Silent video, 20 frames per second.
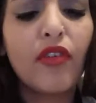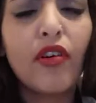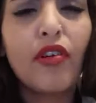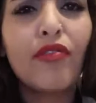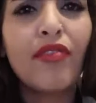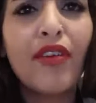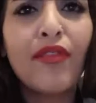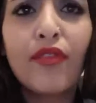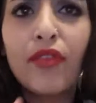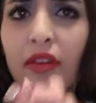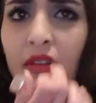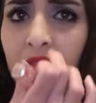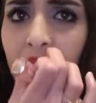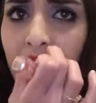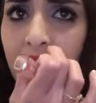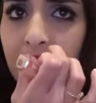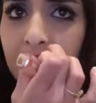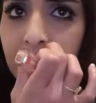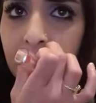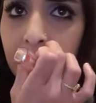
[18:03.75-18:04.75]
I've got a Revlon
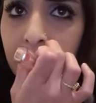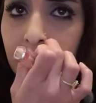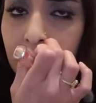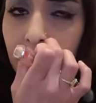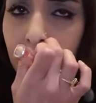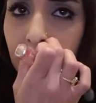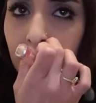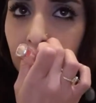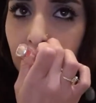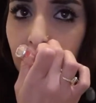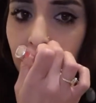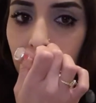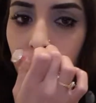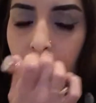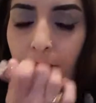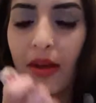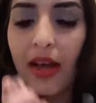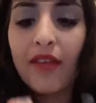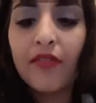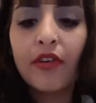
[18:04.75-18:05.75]
red,
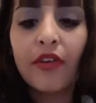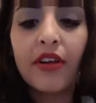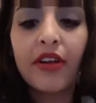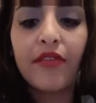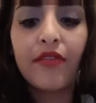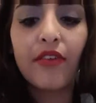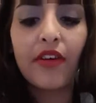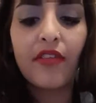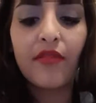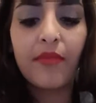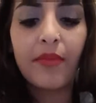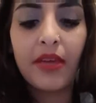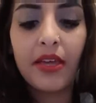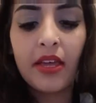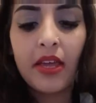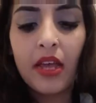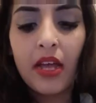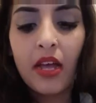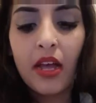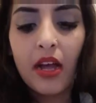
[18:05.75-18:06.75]
but I haven't got it in front of
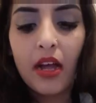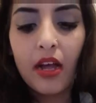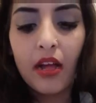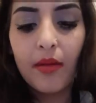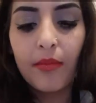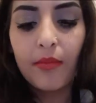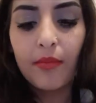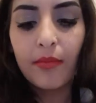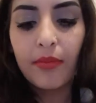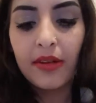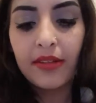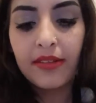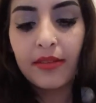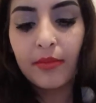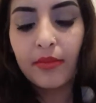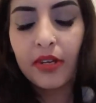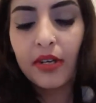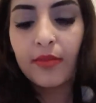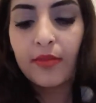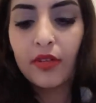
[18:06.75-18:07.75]
me. But
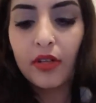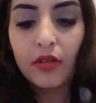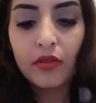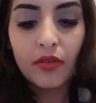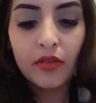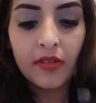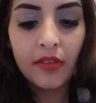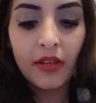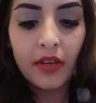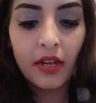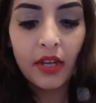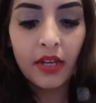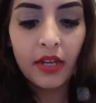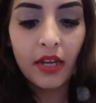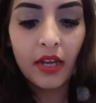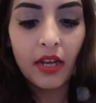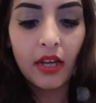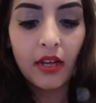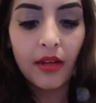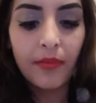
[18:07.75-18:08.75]
sometimes I also
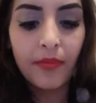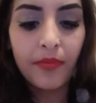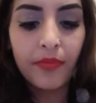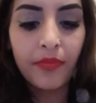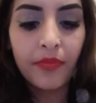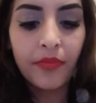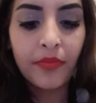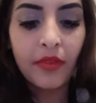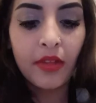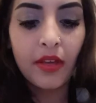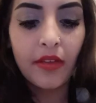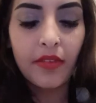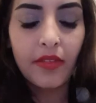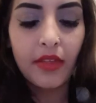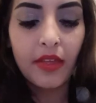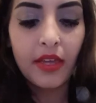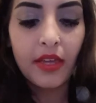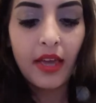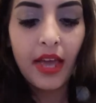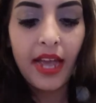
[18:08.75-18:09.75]
like
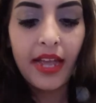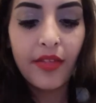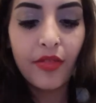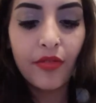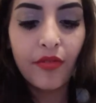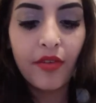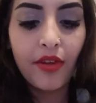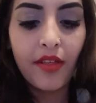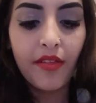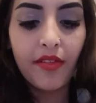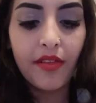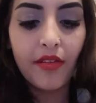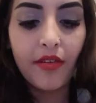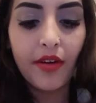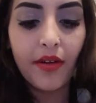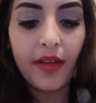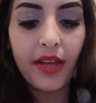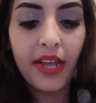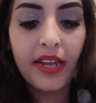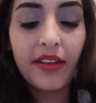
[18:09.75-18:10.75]
the
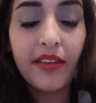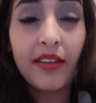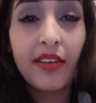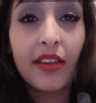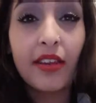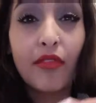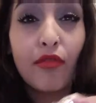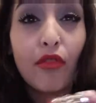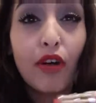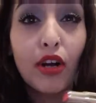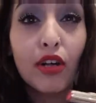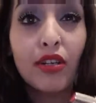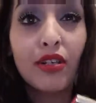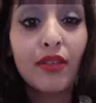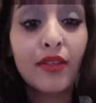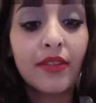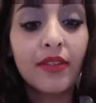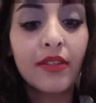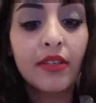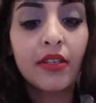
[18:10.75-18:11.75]
830 HD
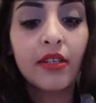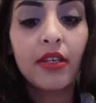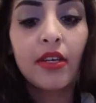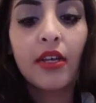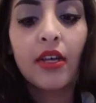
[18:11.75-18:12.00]
Rose.